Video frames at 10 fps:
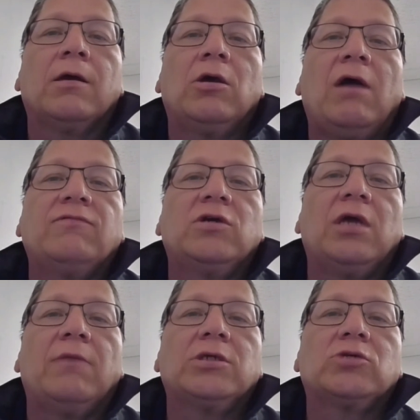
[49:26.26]
You have to
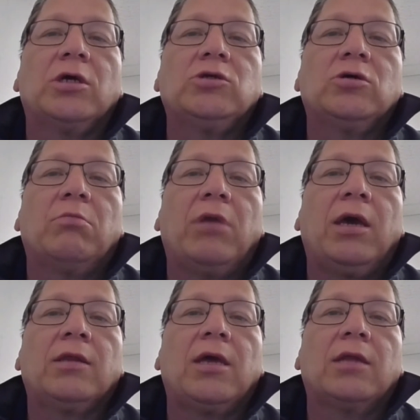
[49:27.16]
demonstrate to the
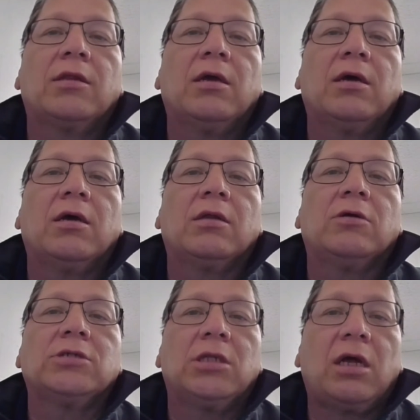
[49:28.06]
bank that
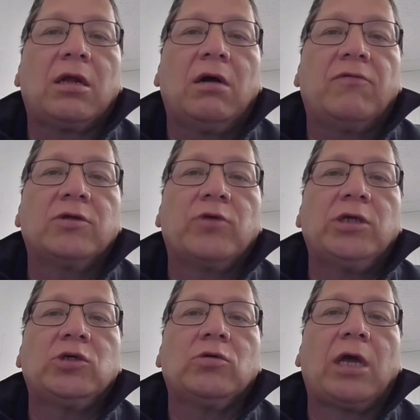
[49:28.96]
there's a debt coverage
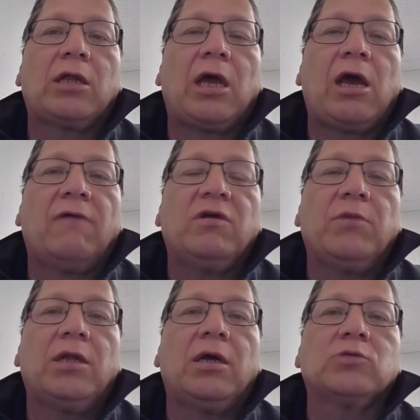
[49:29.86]
ratio that they have to
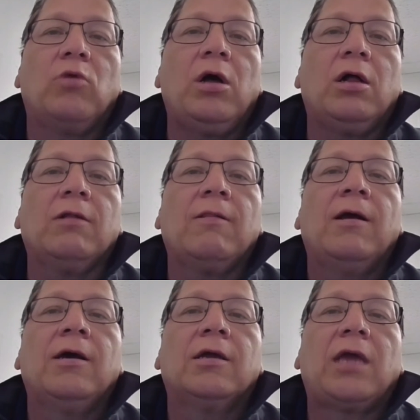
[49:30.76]
meet as well.
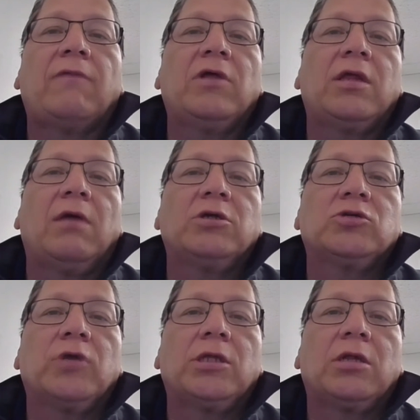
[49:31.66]
They have to
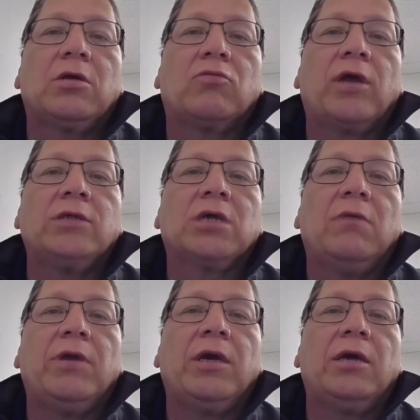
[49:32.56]
demonstrate that the rents
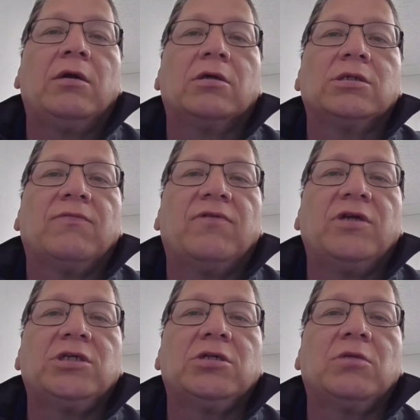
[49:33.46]
coming in are
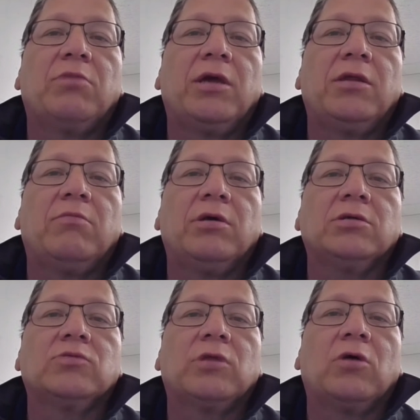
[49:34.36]
sufficient to pay the
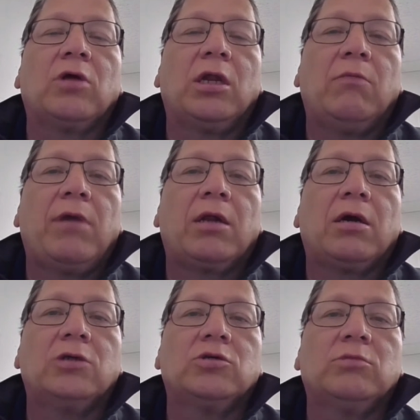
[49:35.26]
bills without any band
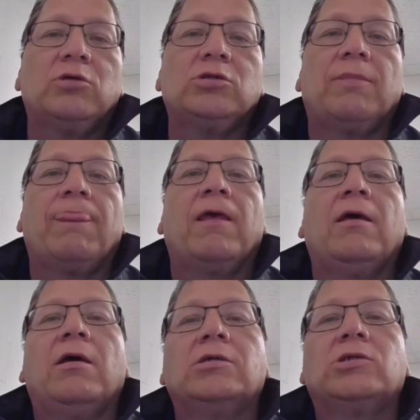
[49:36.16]
contribution.
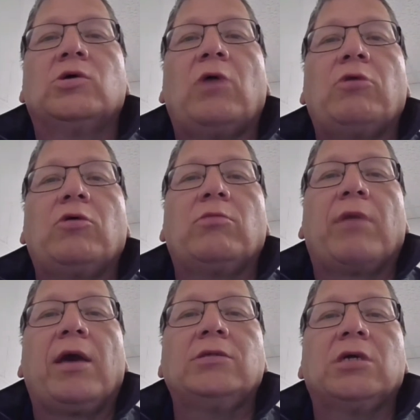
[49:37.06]
So I work with
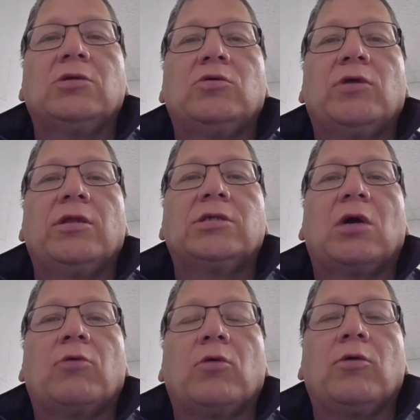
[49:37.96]
bands on doing this.
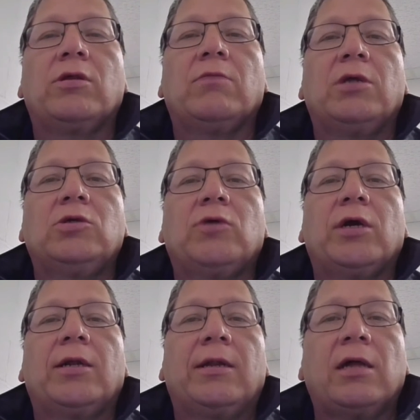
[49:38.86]
I work with them on
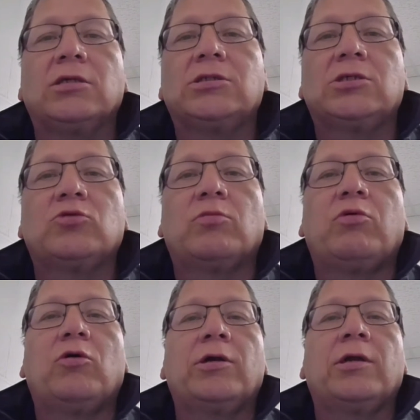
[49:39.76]
doing an analysis
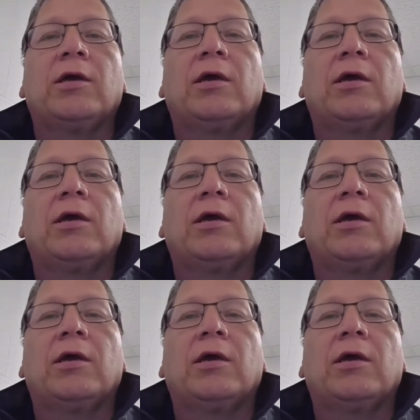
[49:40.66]
report.